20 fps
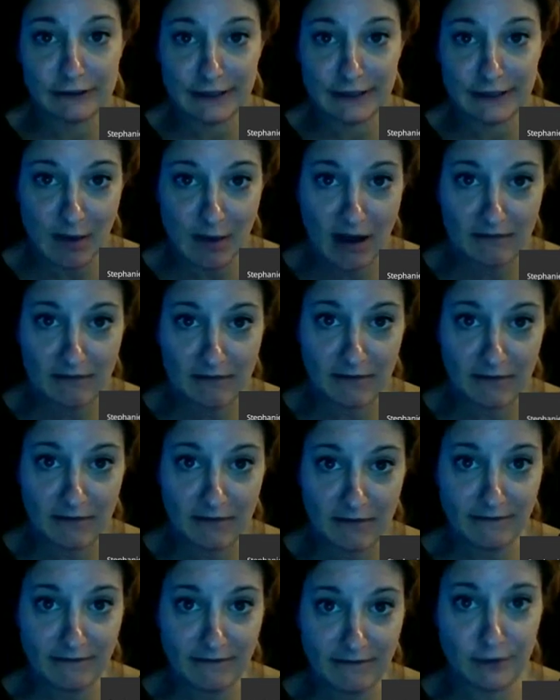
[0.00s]
that they bought for
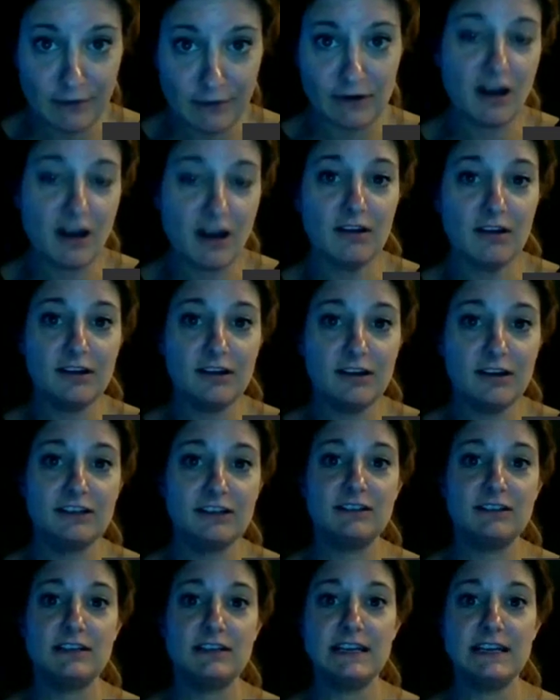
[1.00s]

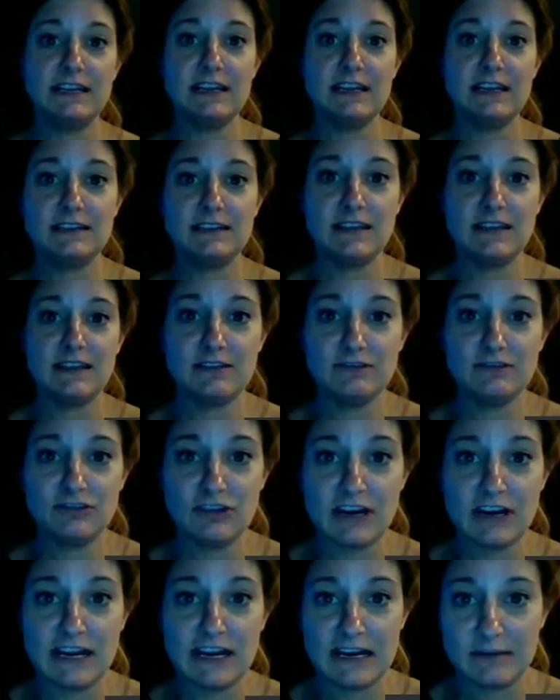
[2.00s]
$500 to get to their
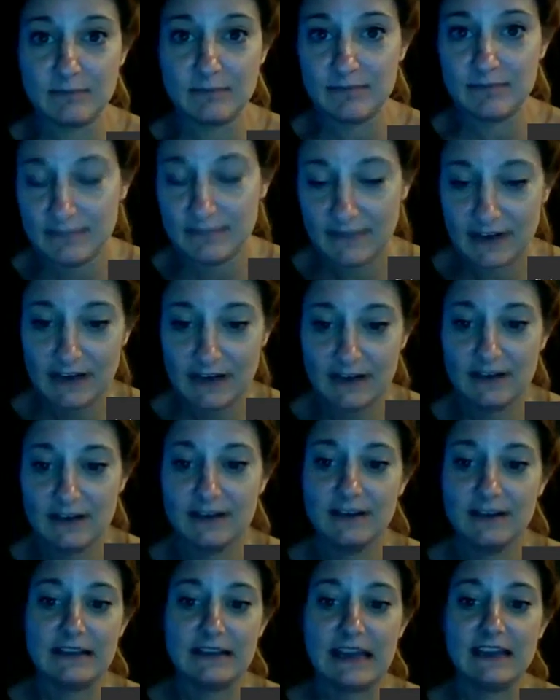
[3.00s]
dream,
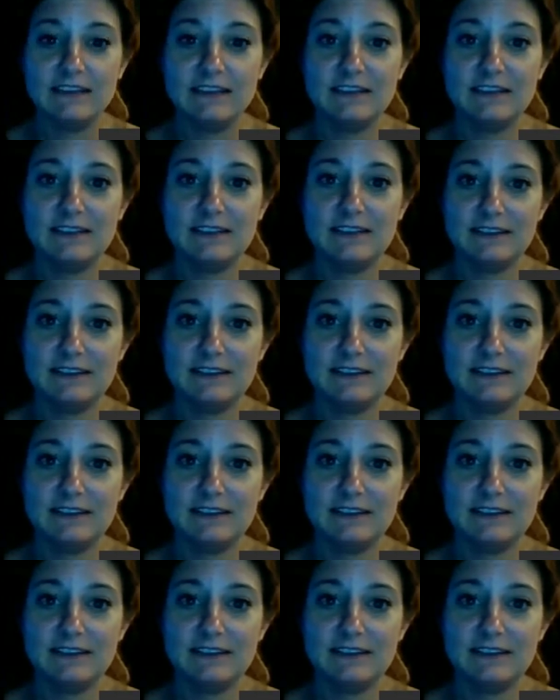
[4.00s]
that's